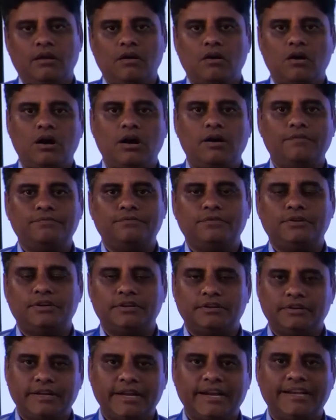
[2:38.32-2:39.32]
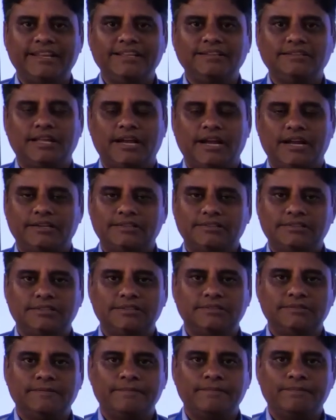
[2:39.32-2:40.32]
After getting that,
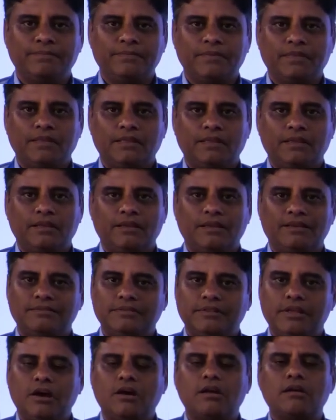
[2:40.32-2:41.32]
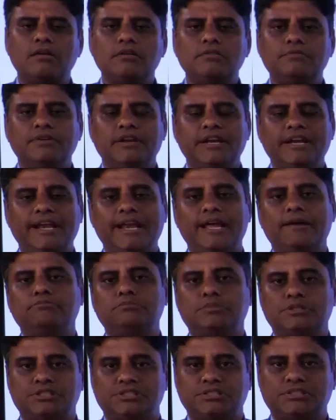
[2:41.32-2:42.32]
they are all very
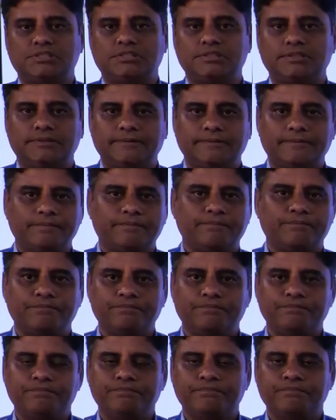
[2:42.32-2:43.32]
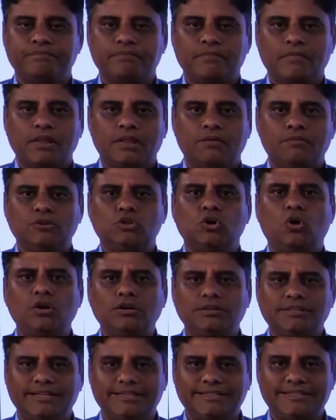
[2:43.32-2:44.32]
numbers. With
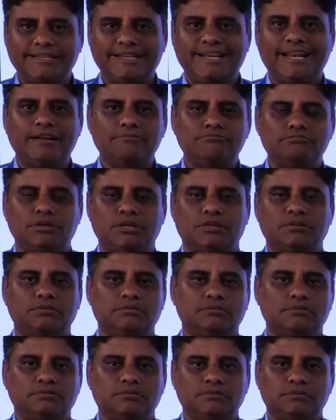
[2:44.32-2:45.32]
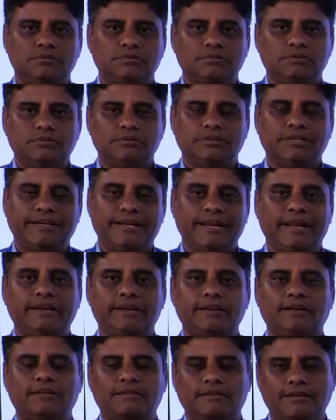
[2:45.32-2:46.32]
all that number, the
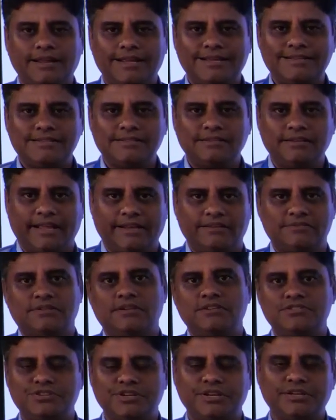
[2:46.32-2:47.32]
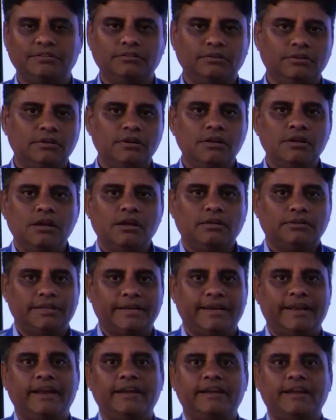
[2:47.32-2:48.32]
data relies in Excel sheet,
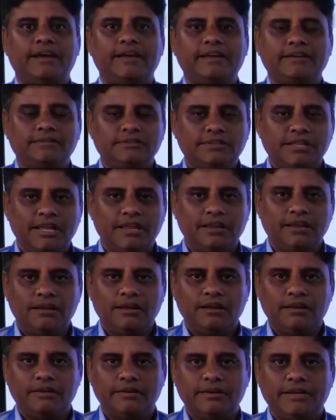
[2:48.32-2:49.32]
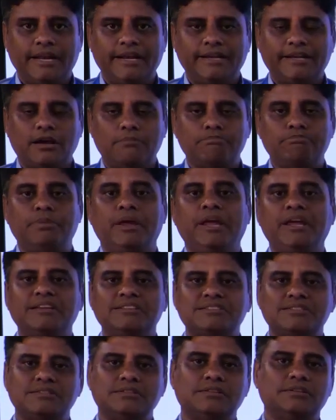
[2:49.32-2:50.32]
the data in the
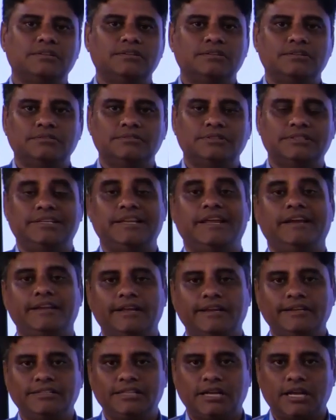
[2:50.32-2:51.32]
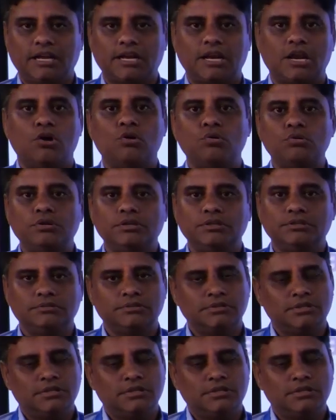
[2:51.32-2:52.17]
database, the data in the cloud.